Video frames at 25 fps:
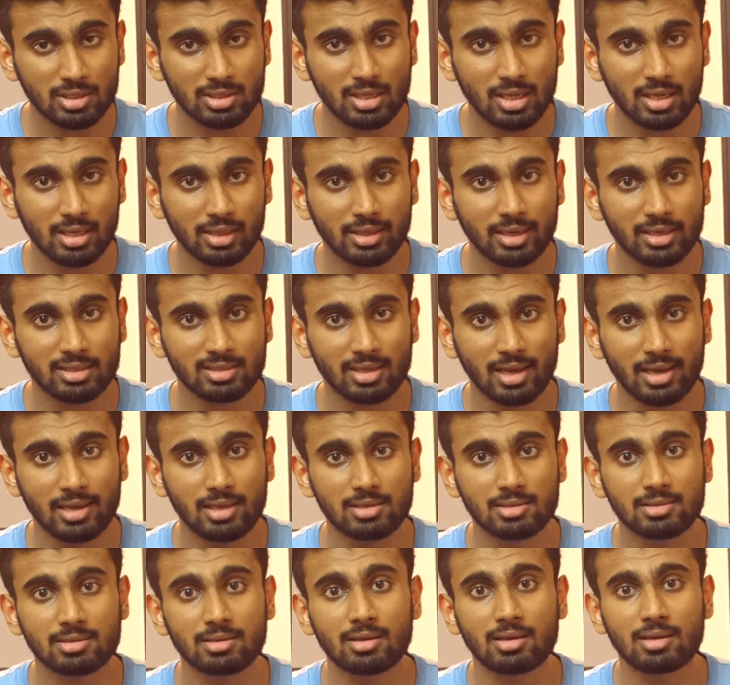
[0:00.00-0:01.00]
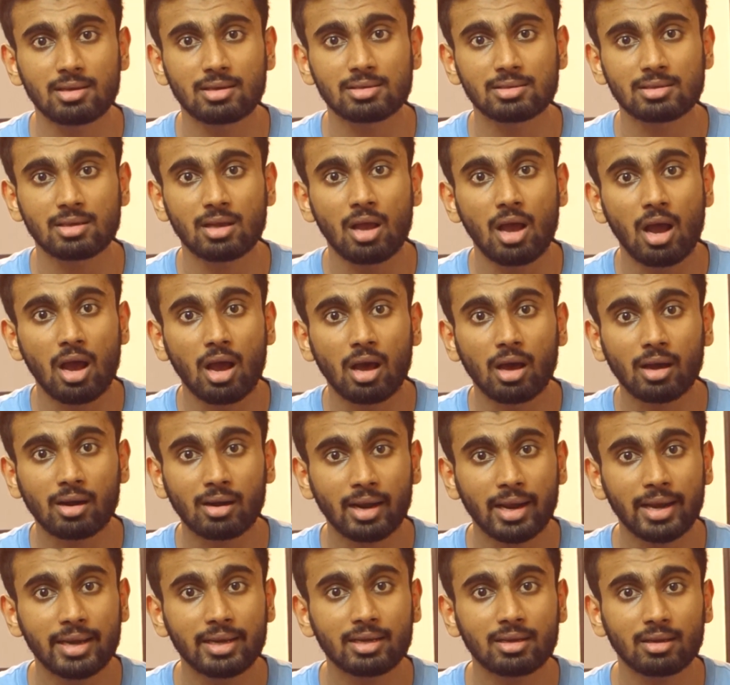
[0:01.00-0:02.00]
saying that science is
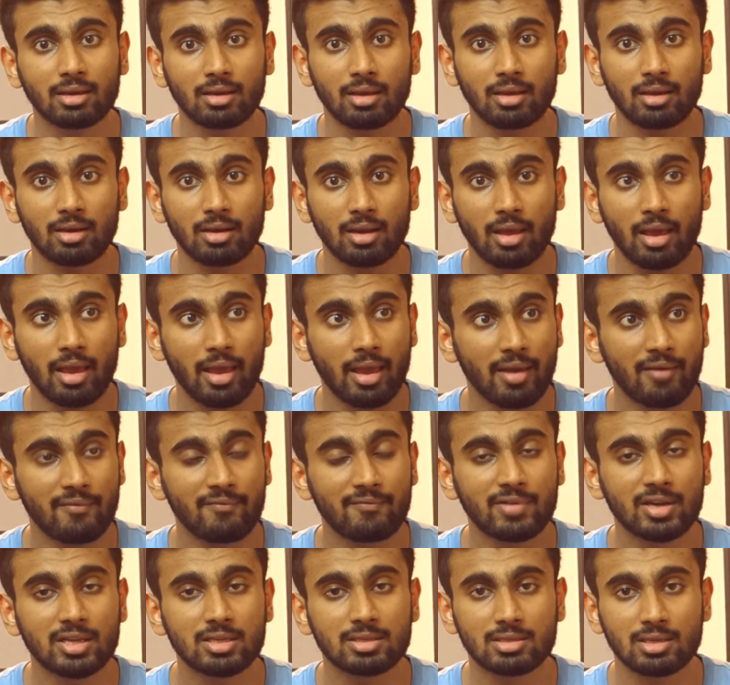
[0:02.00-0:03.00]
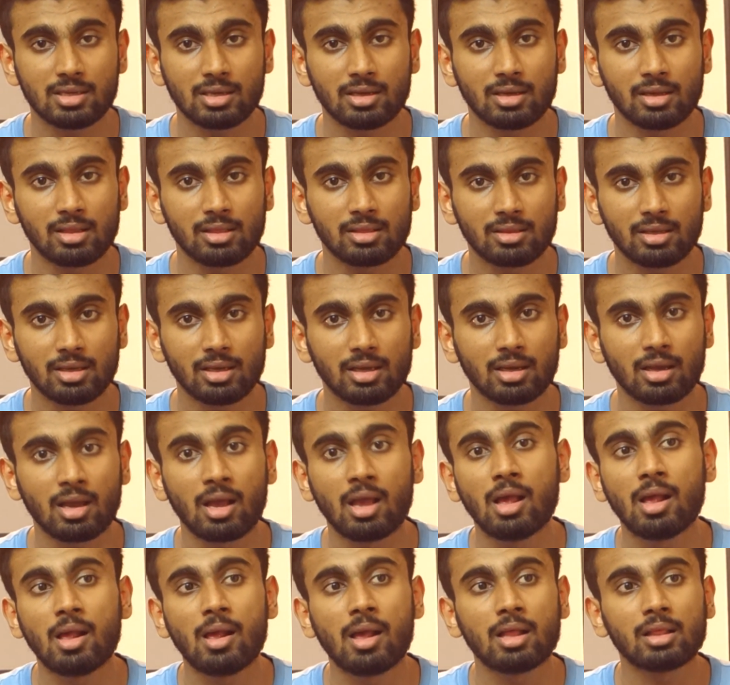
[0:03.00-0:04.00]
right in every single thing.